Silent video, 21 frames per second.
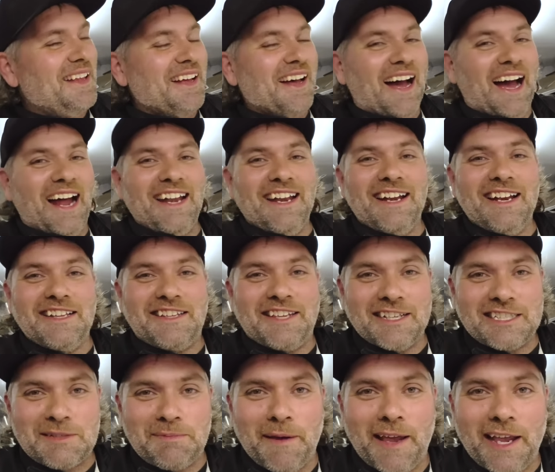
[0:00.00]
I didn't
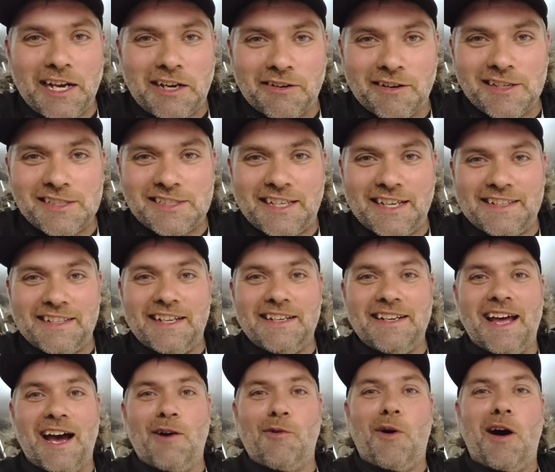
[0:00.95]
anticipate Chris getting in
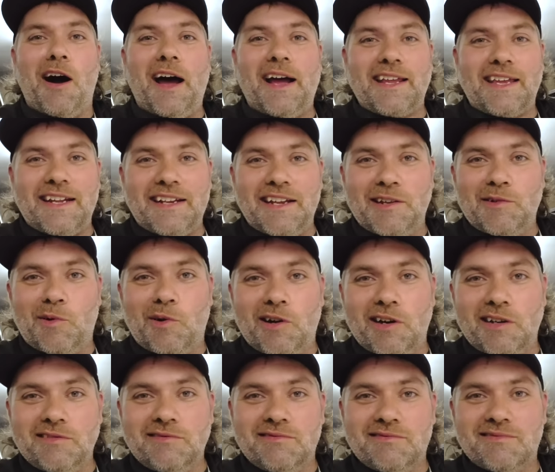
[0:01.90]
that wide, getting in one,